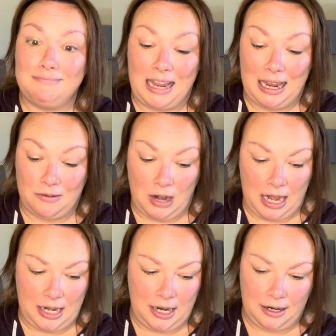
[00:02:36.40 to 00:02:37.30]

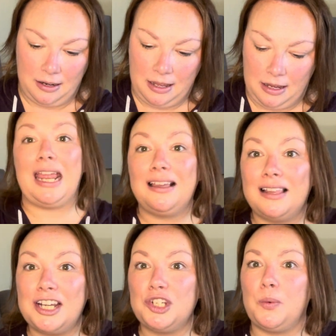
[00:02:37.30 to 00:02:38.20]
handwriting.
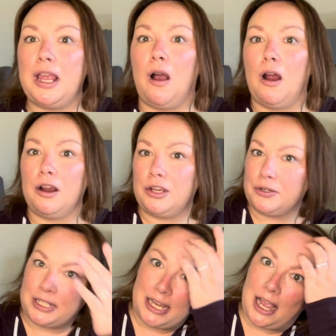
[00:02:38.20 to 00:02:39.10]
English, we are
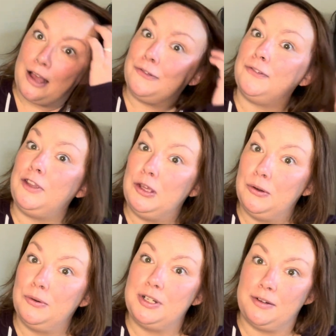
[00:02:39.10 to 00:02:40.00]
using a
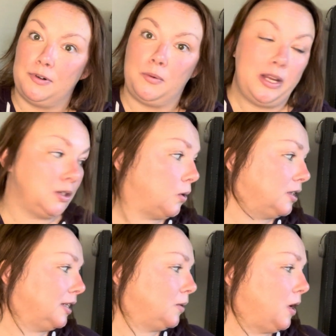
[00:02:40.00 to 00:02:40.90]
few different
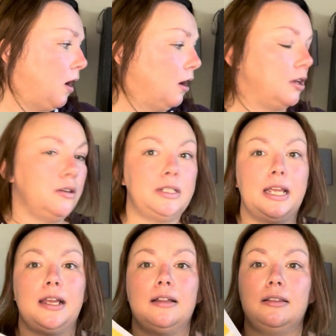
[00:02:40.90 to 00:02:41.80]
resources. We are
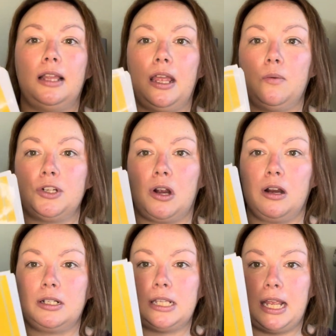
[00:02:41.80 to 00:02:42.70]
using language
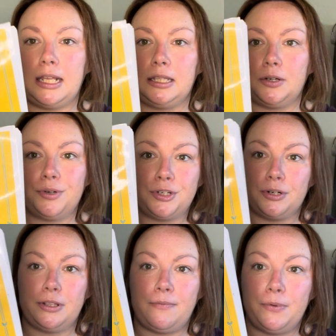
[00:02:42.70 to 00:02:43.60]
arts and literature
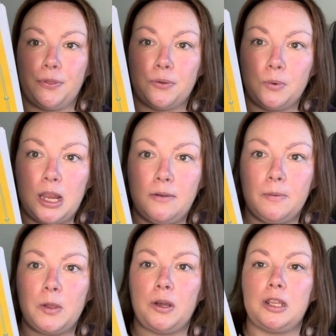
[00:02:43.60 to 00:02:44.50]
level 3 from
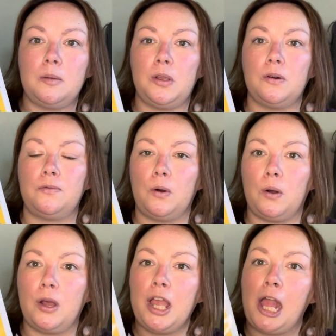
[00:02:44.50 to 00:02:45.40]
the Good and the
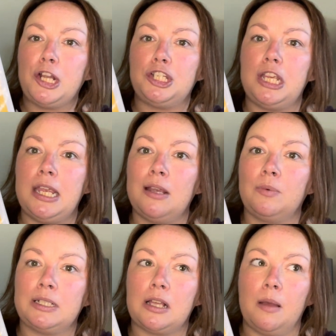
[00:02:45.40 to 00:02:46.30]
Beautiful. She
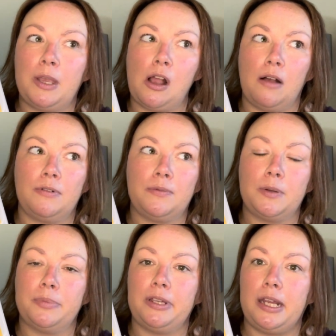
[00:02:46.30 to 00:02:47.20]
was coming off of
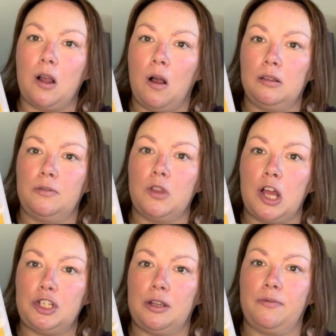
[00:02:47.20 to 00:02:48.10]
completing all of
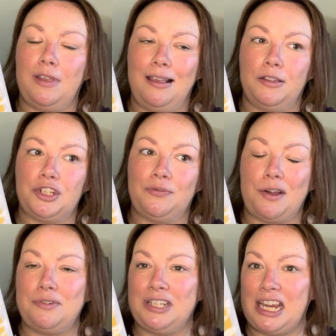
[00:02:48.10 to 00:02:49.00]
Logic of English
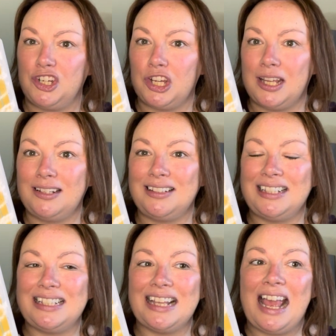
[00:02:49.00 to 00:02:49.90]
Foundations,